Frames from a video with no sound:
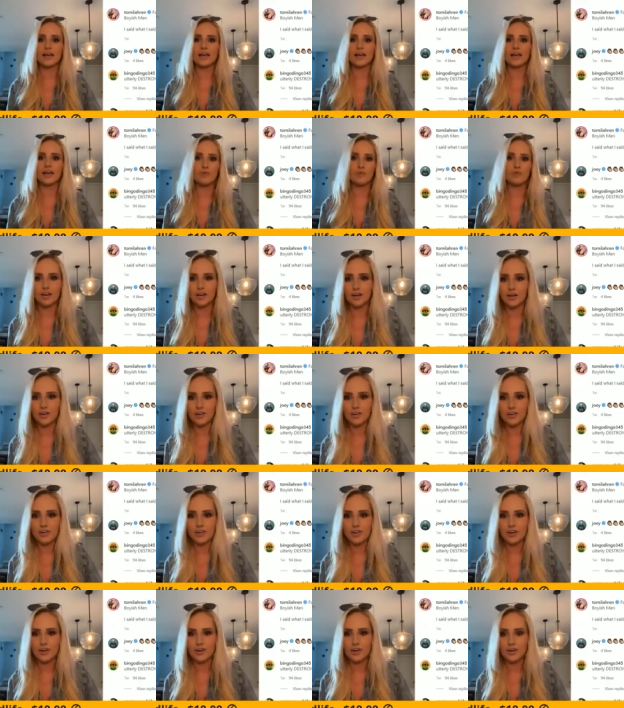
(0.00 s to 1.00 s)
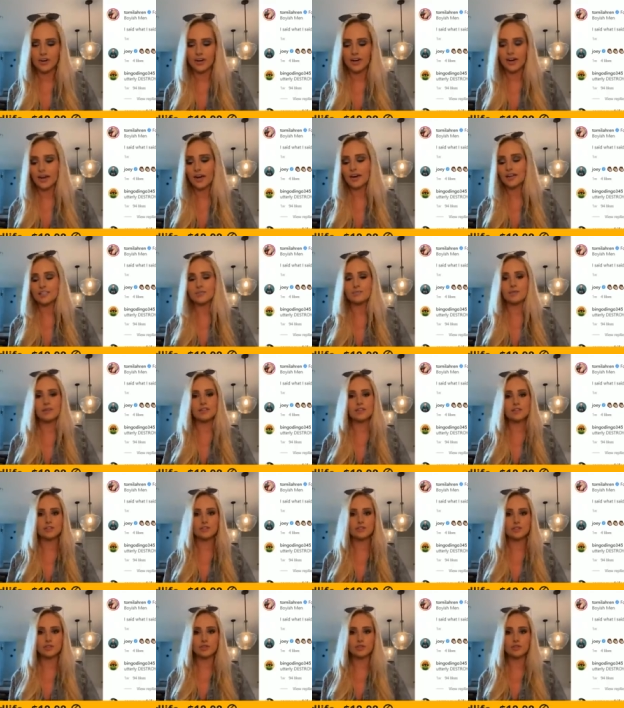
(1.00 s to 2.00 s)
ain't what I do. All right. I speak
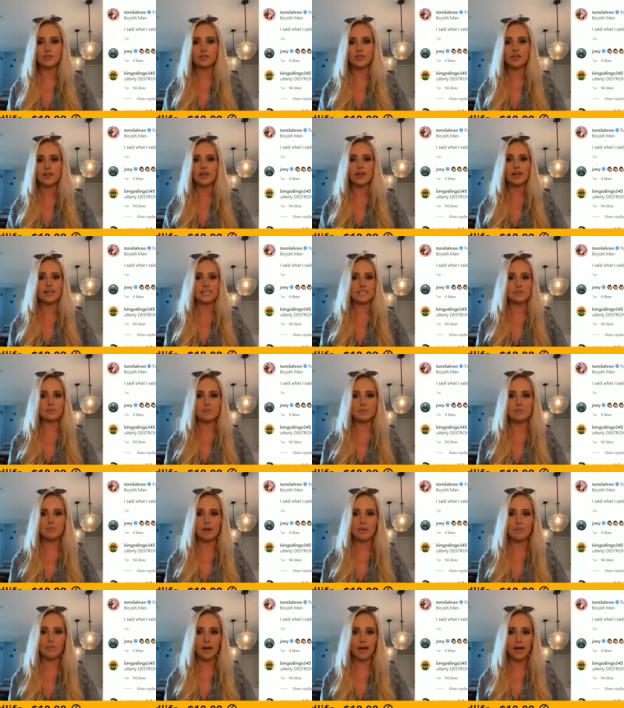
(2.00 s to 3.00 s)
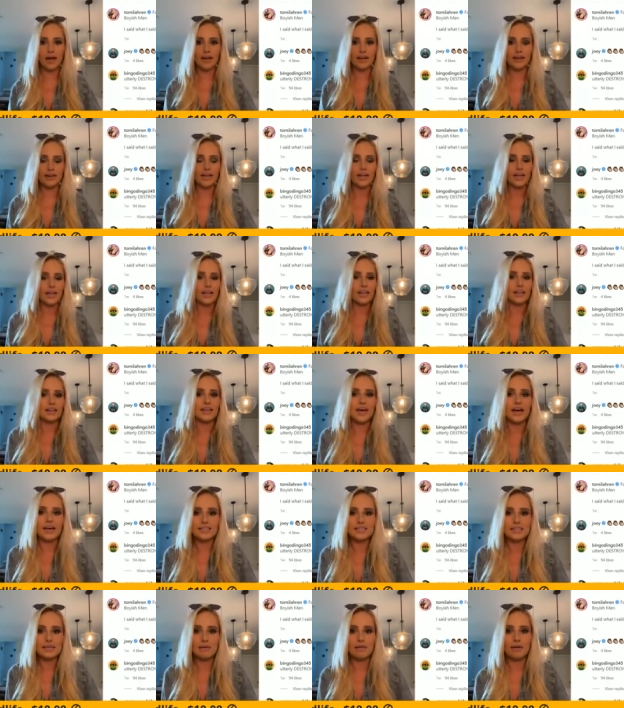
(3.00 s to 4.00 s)
the truth. I speak my mind.
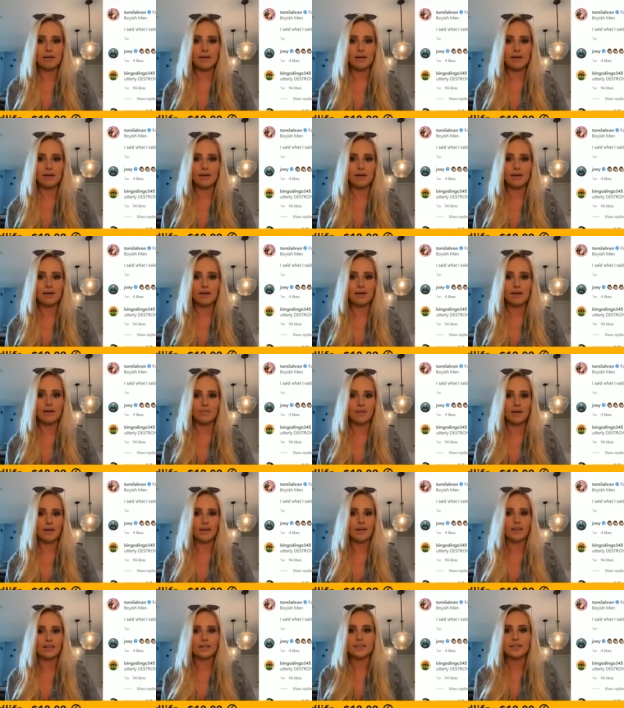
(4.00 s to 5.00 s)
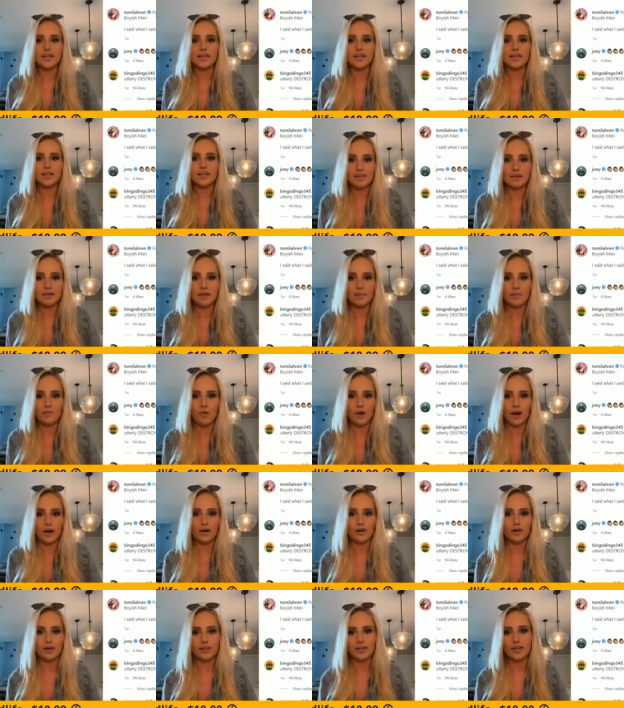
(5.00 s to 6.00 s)
That is how I am. That is how I'm wired,
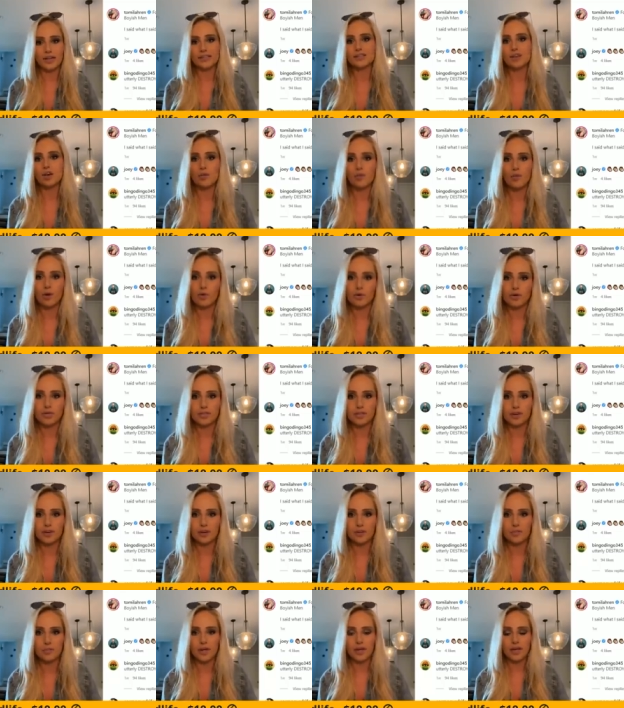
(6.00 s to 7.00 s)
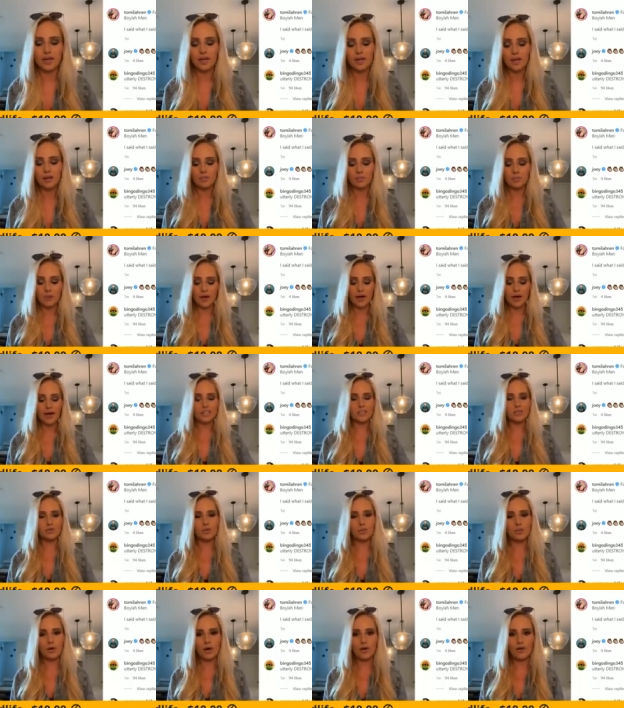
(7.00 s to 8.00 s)
and that's how I'm always going to be. But I do
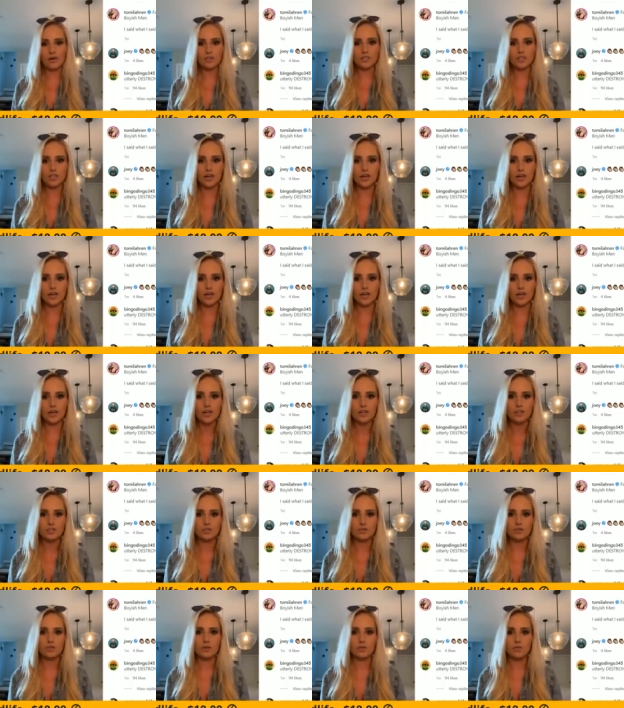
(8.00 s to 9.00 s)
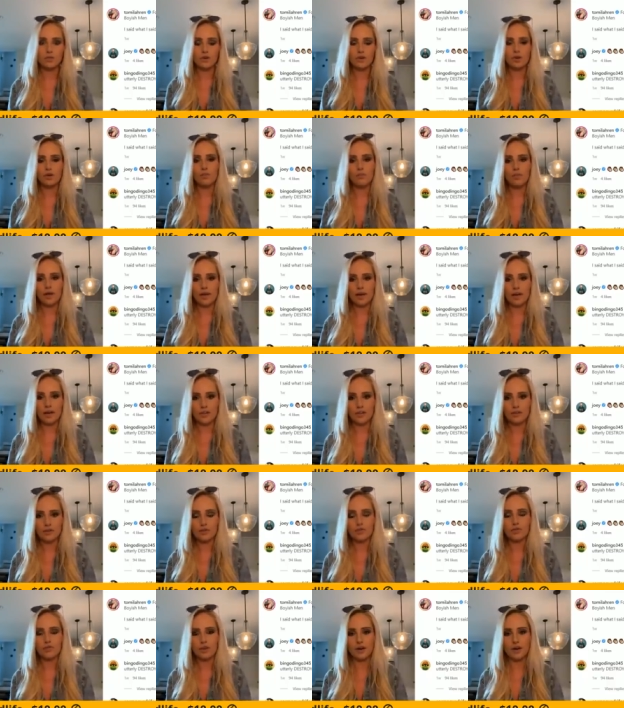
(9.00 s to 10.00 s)
apologize to the real men out
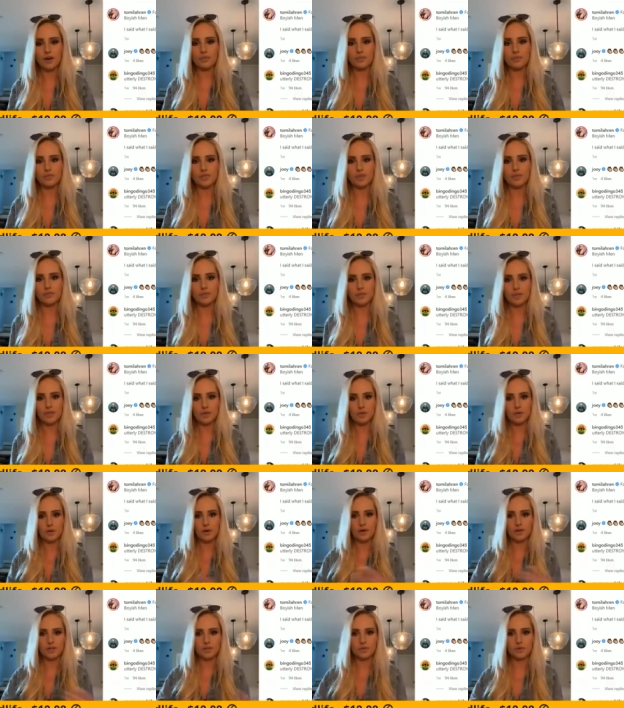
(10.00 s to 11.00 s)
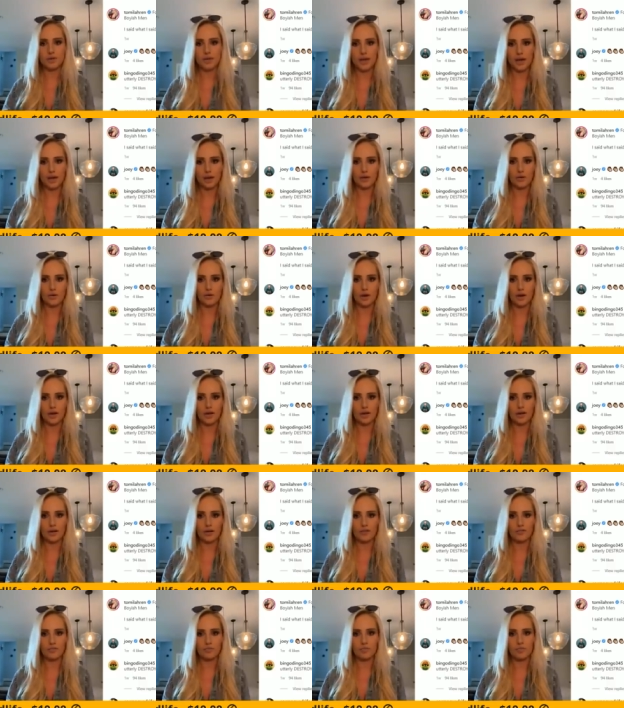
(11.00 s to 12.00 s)
there if you thought I was lumping you all into a
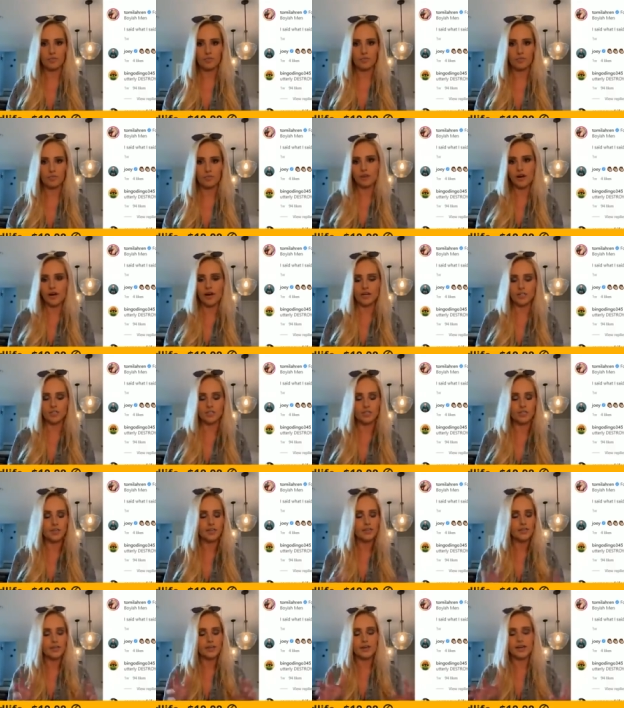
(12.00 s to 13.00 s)
category of being trash.